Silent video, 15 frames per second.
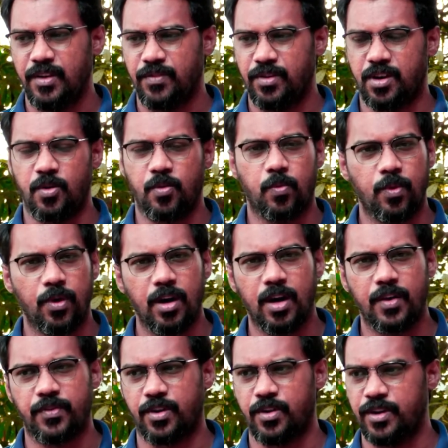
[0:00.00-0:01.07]
for our
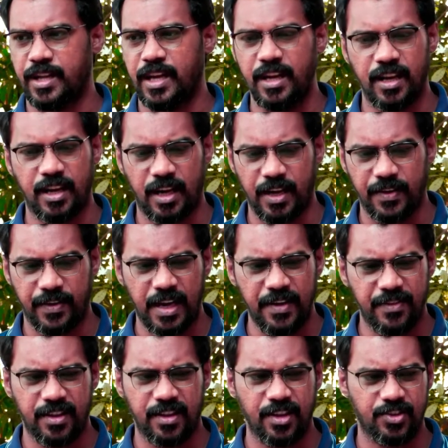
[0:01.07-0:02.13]
work, for our daily life,
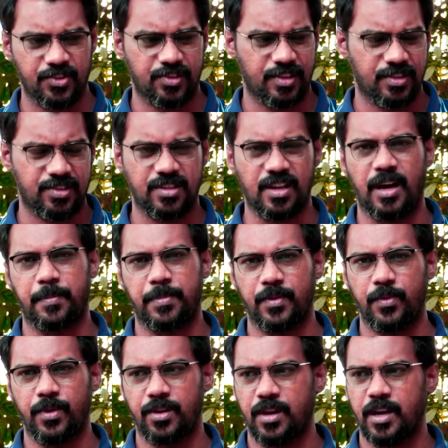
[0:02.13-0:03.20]
everything is just stopped.
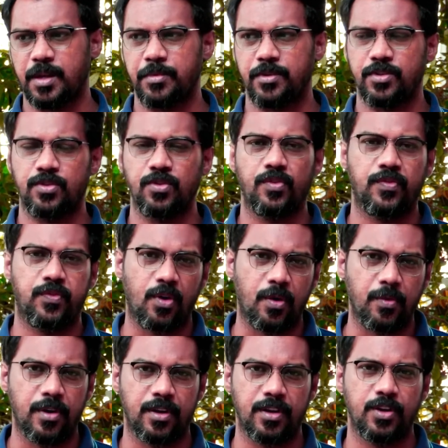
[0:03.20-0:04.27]
We are not able to go
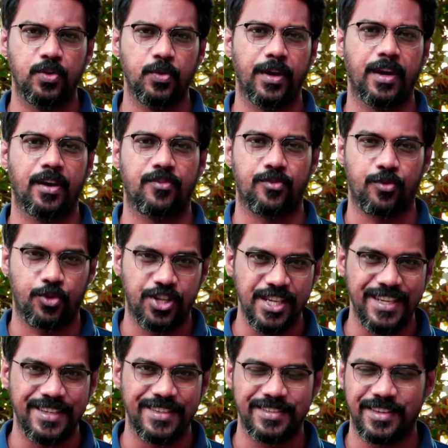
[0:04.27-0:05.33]
forward doing our
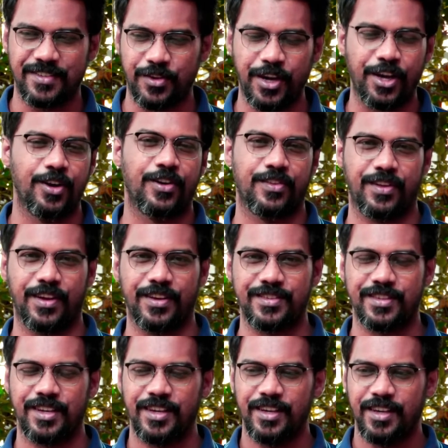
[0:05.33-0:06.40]
routines and regular things.
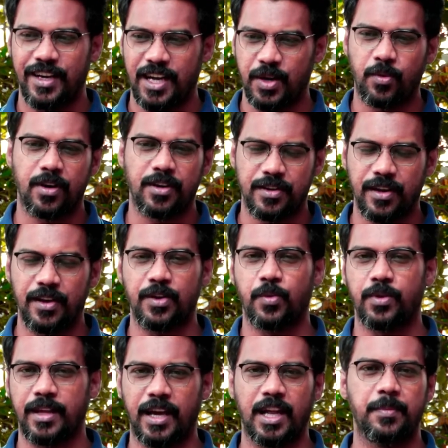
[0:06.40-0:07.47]
And I want to tell you,
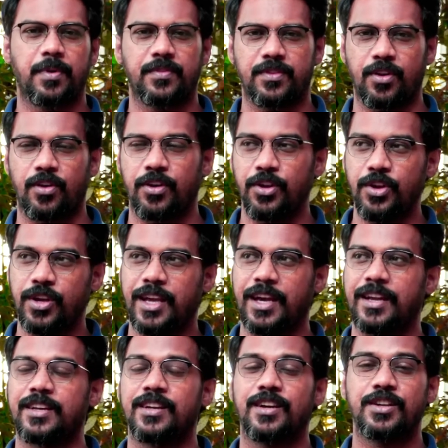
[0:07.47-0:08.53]
with the help of the Lord, you
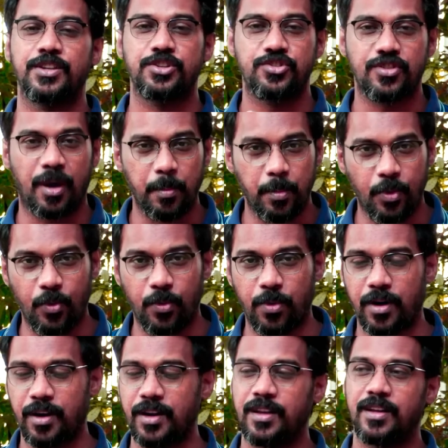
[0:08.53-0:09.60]
can jump over,
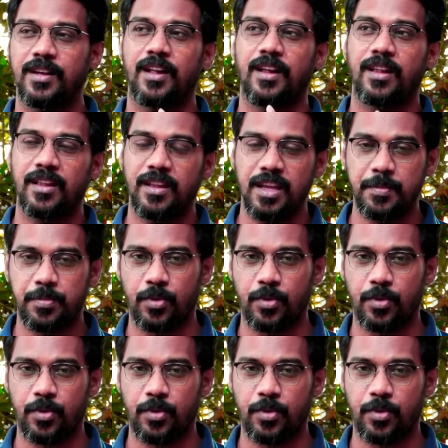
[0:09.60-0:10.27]
leap